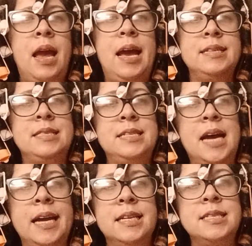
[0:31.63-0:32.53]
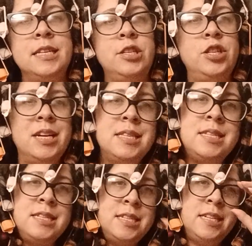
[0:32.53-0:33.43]
As the title
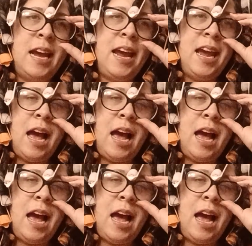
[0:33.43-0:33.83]
suggests, today